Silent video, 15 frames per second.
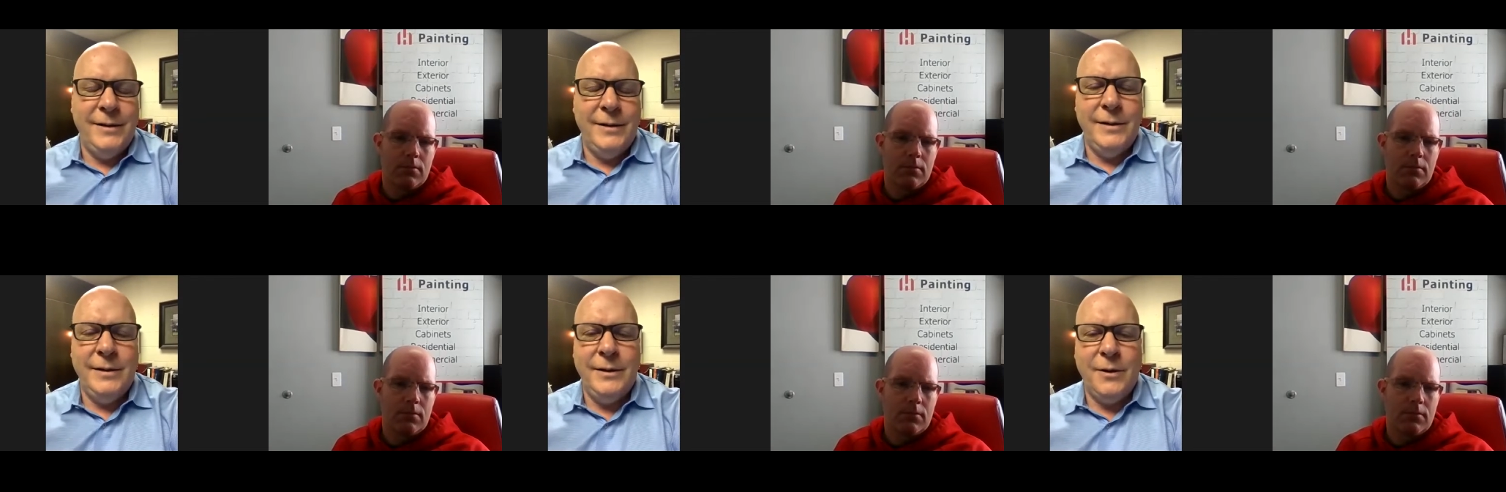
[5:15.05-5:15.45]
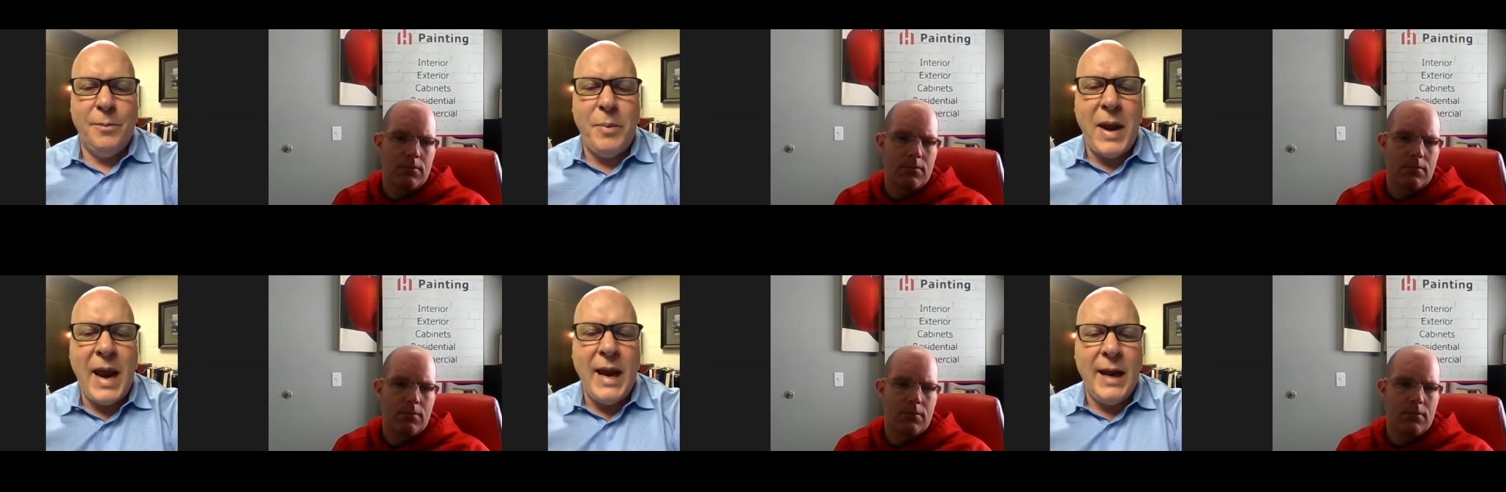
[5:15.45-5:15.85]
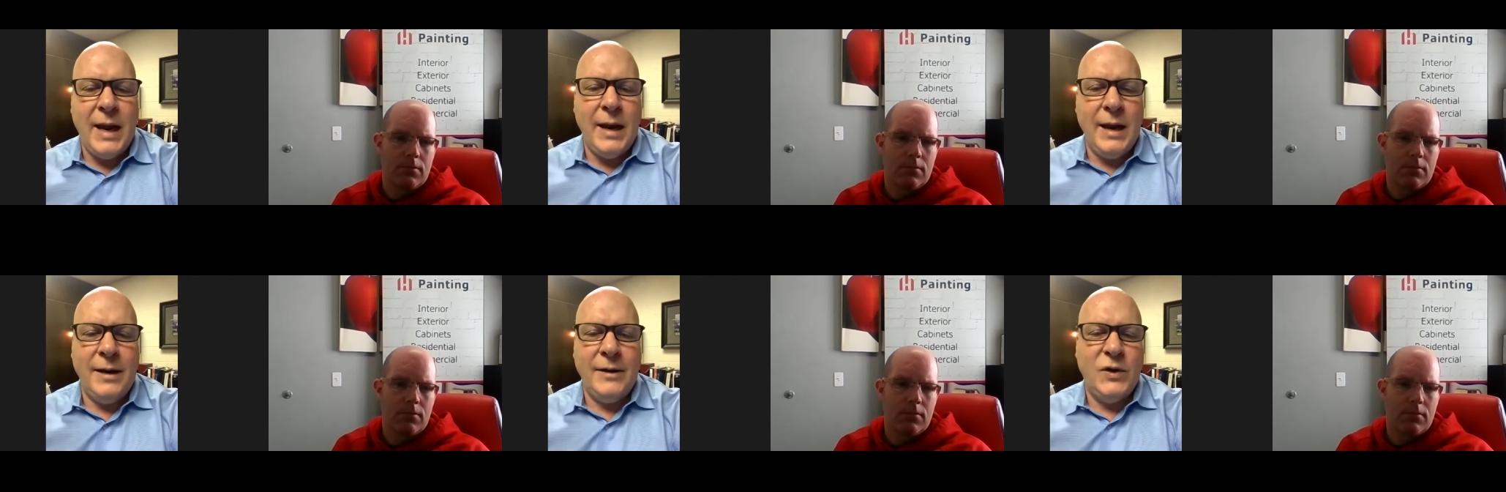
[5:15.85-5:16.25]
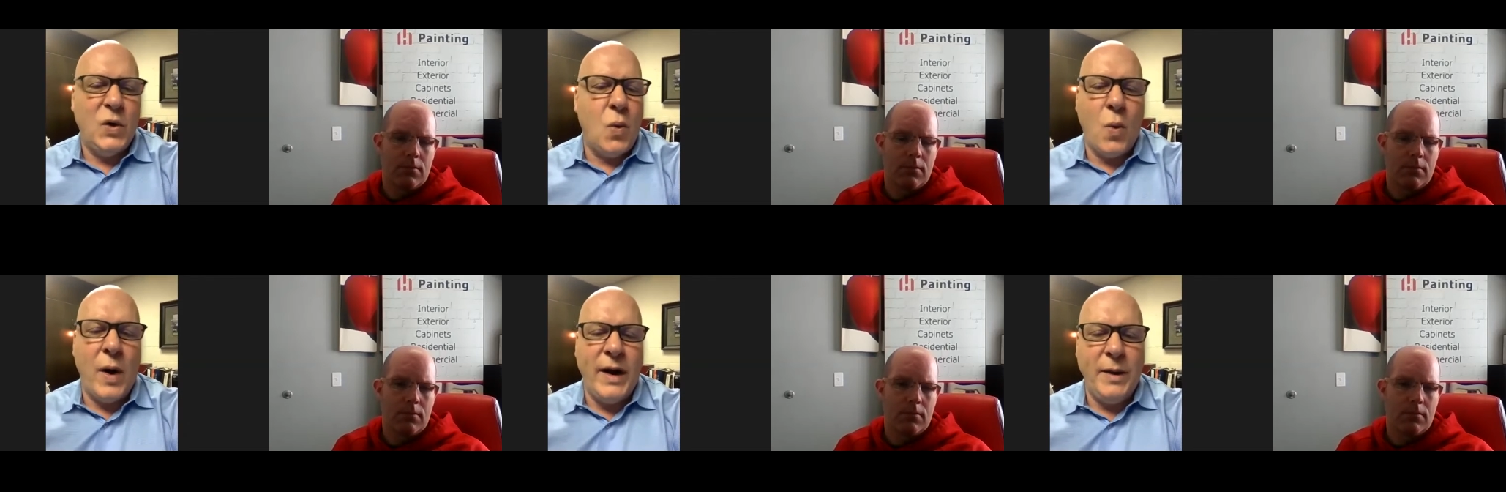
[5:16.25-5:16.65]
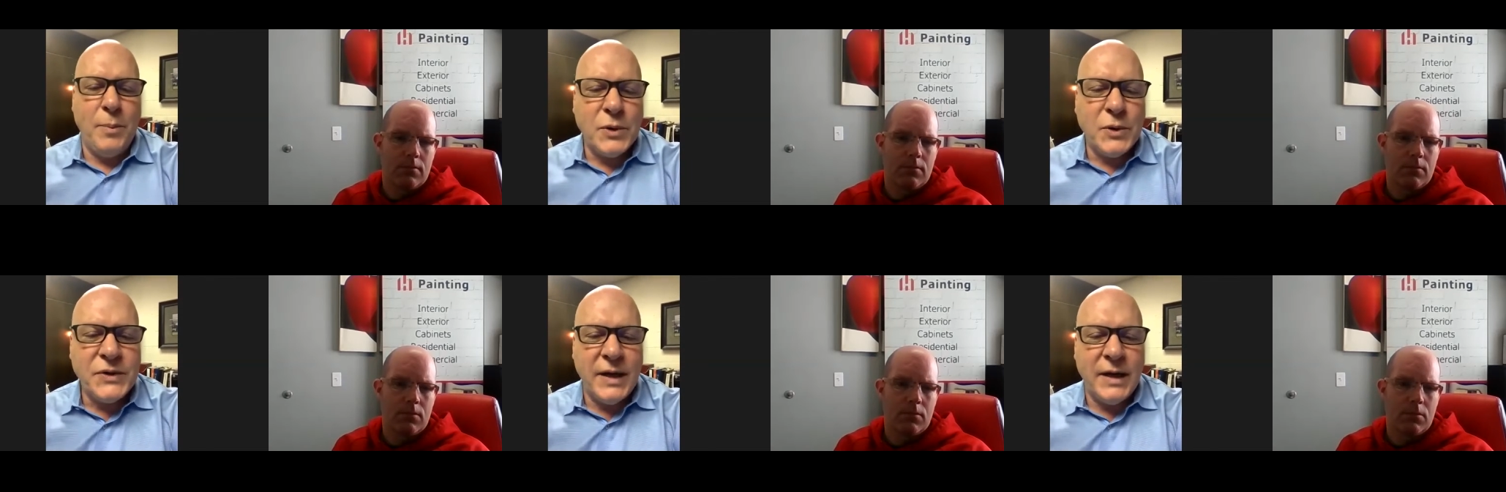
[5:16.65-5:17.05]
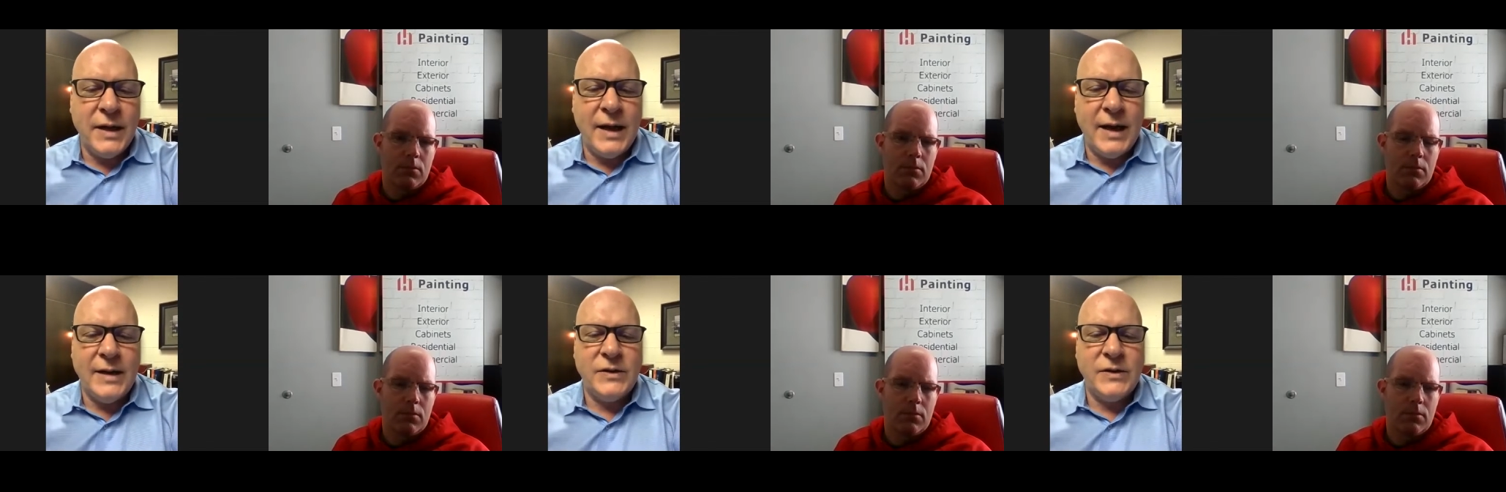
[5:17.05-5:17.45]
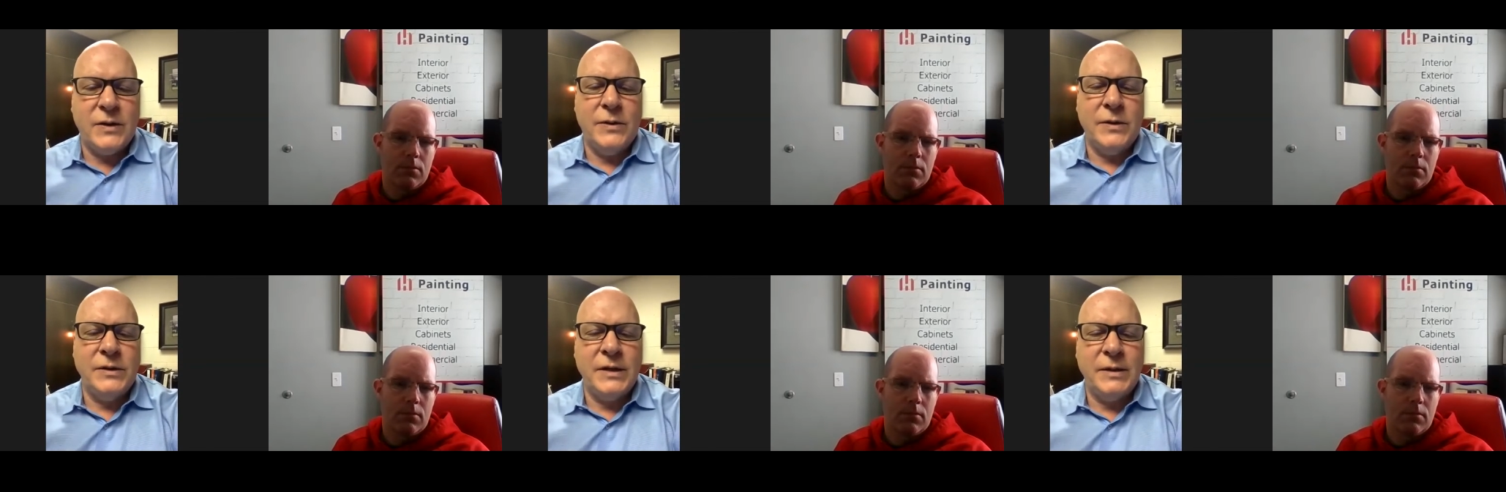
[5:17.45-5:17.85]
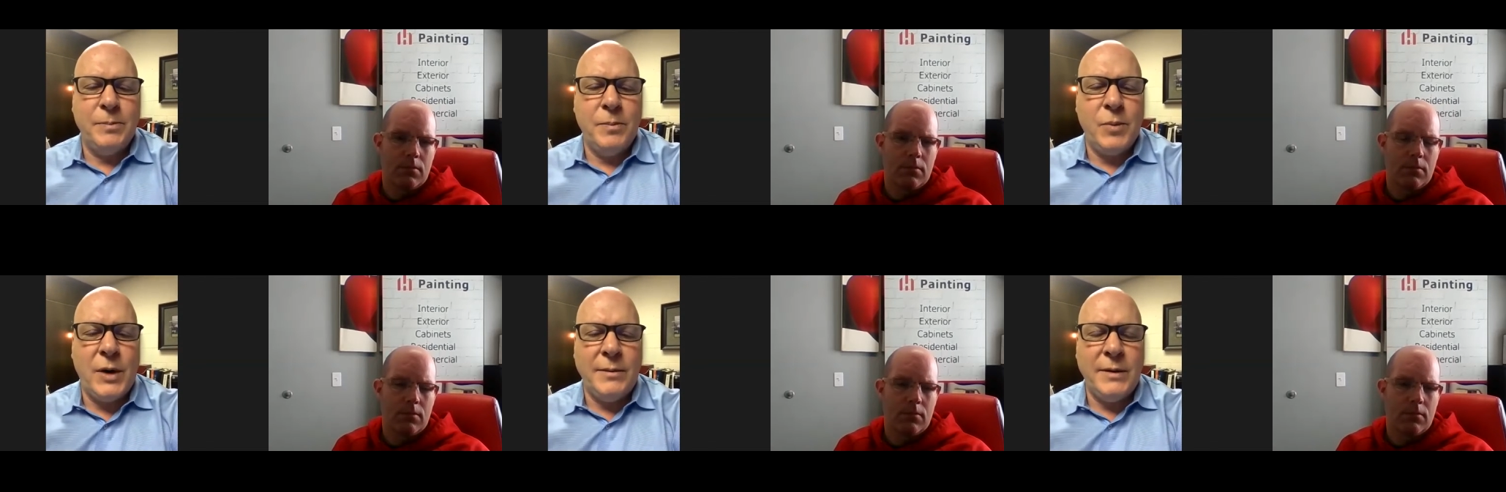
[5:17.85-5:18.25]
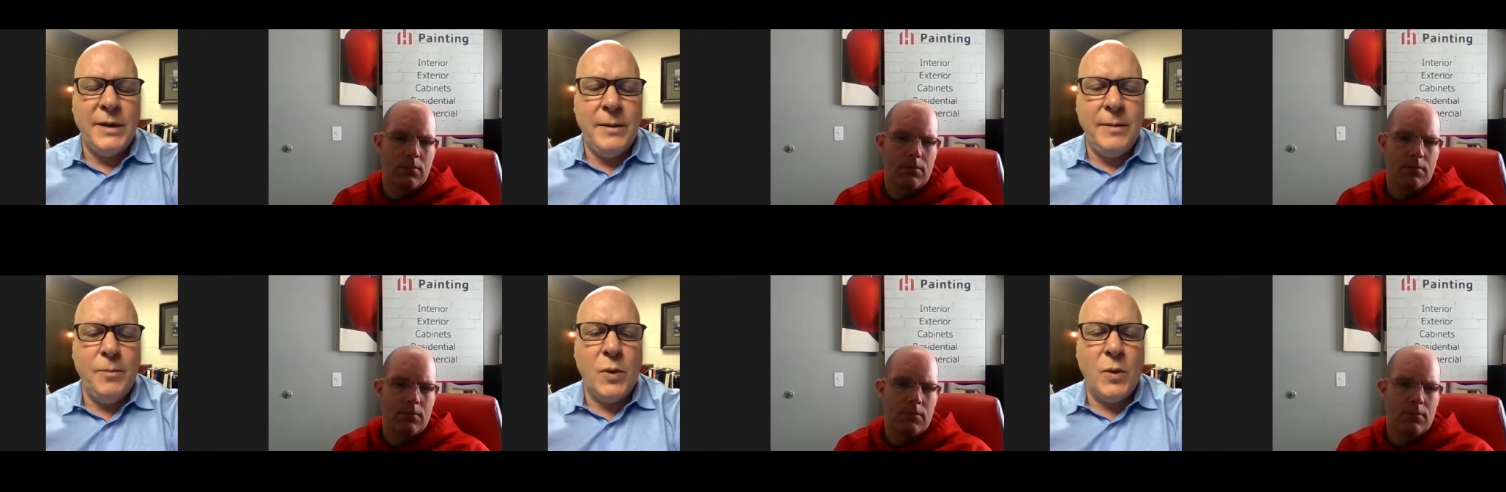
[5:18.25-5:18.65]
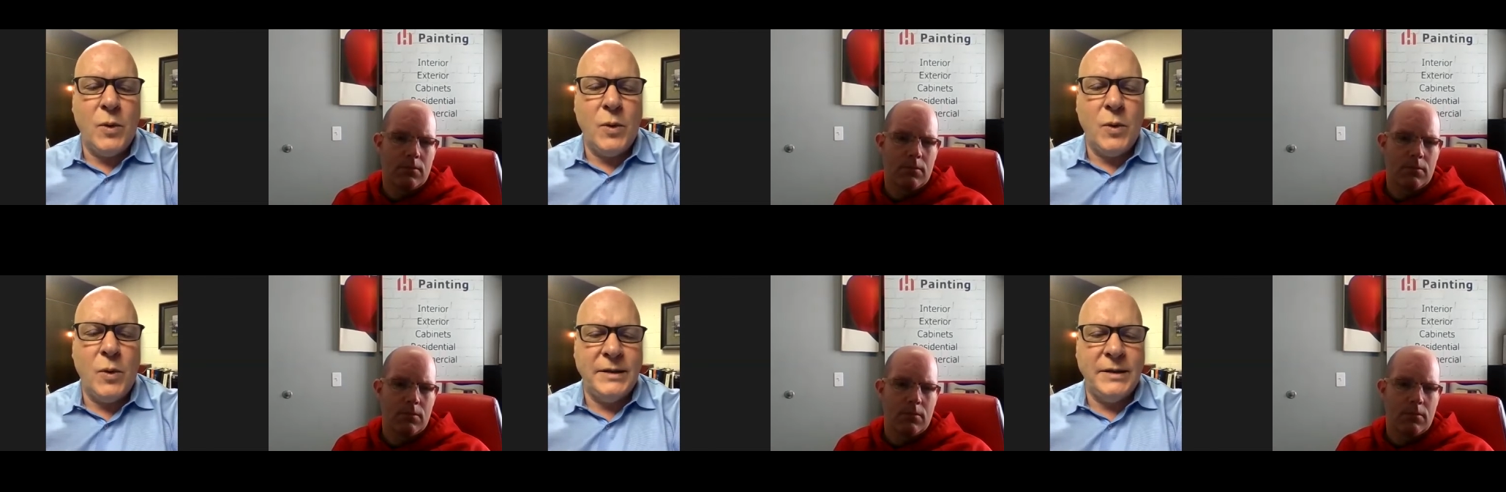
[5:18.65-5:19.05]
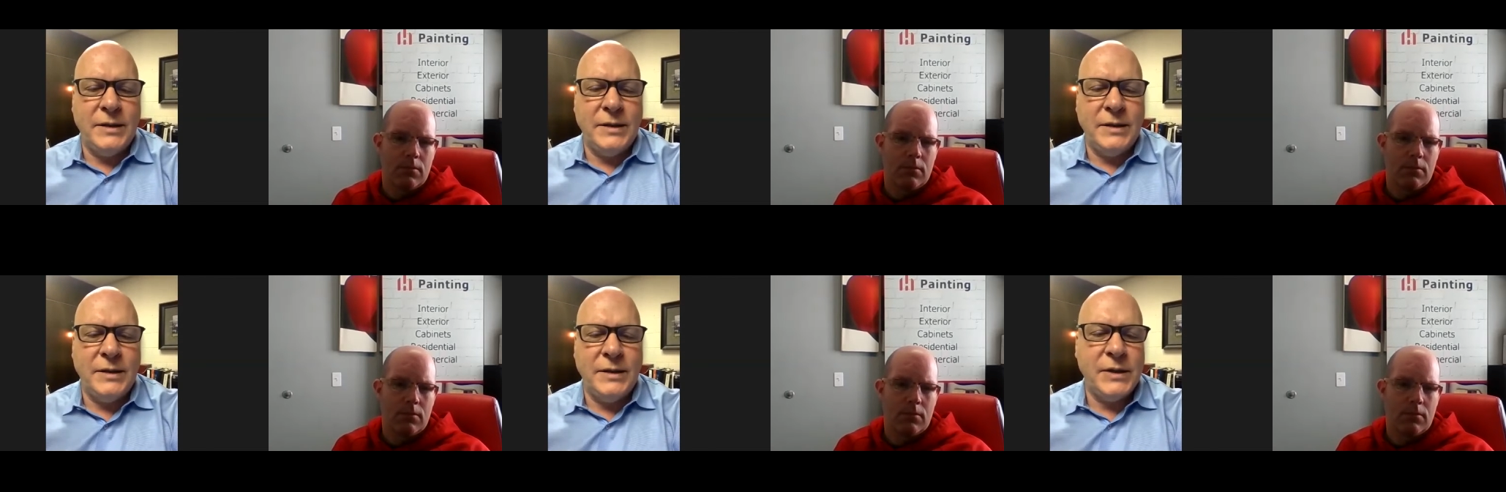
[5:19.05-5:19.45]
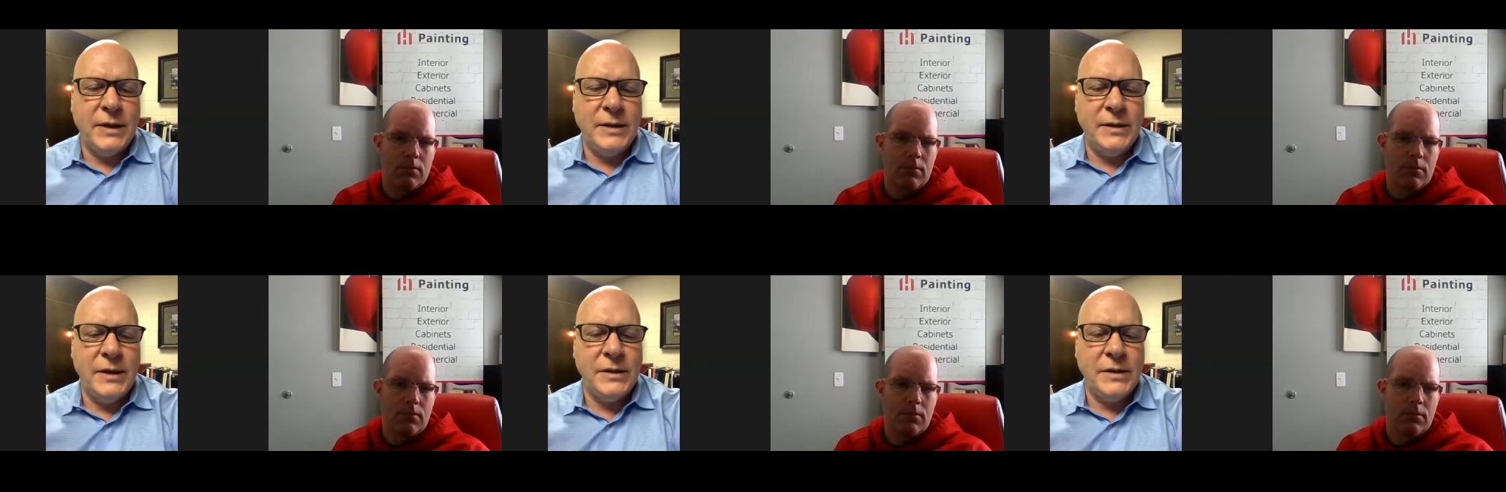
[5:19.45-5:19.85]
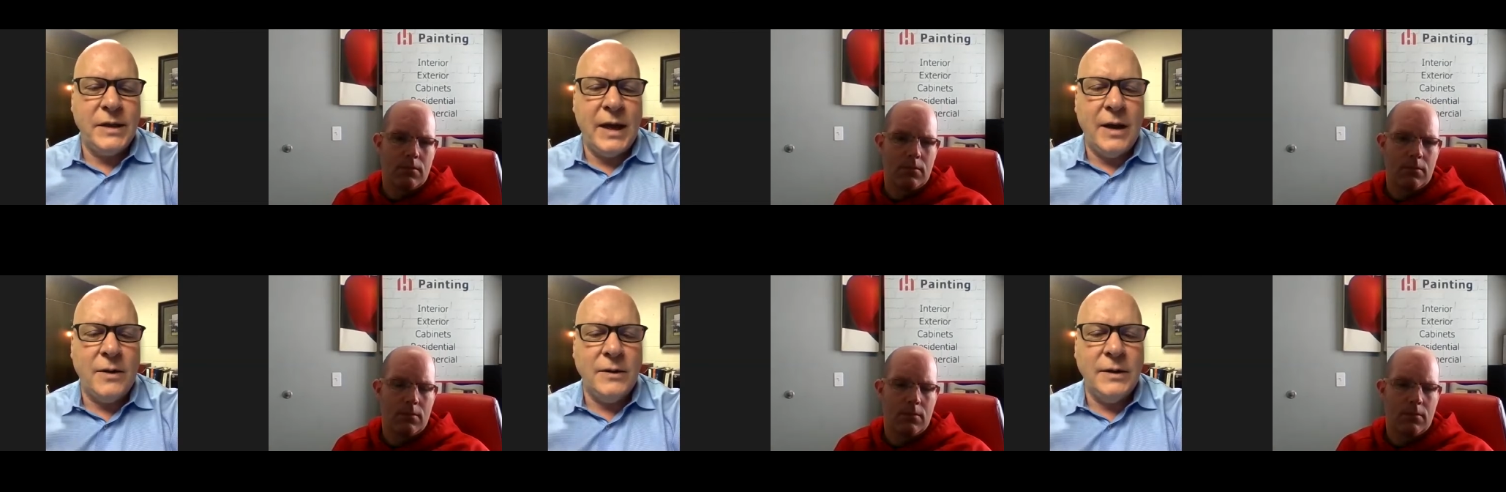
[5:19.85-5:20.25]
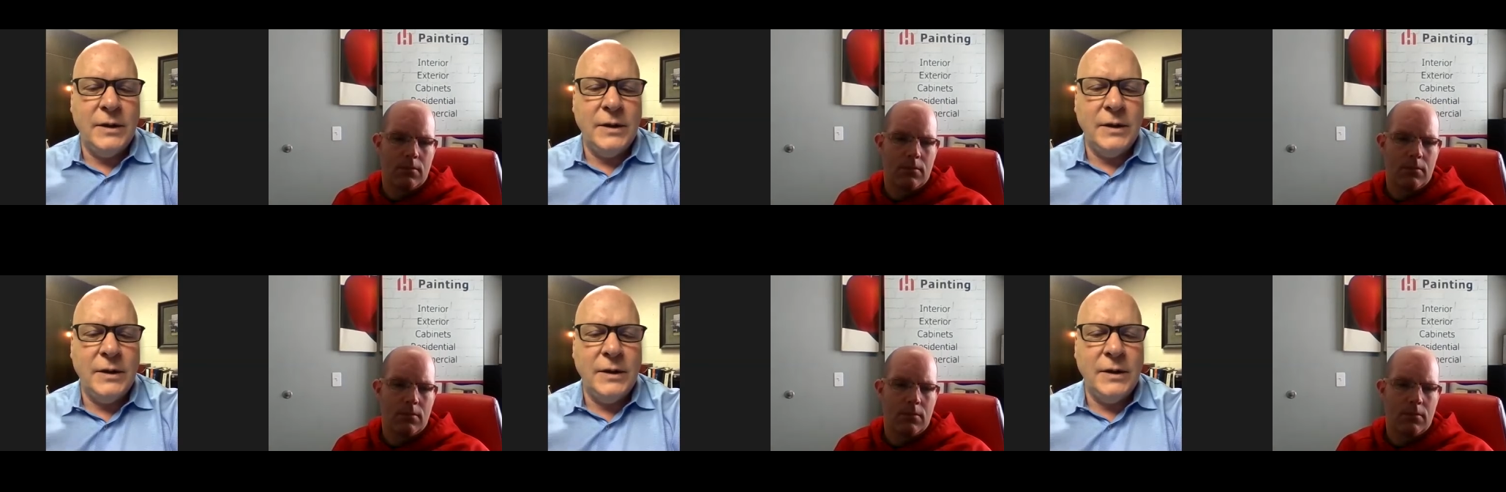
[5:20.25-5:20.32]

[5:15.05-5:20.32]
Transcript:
Speaker 1: you're paying 20% of that so it's a, probably more like a 10% discount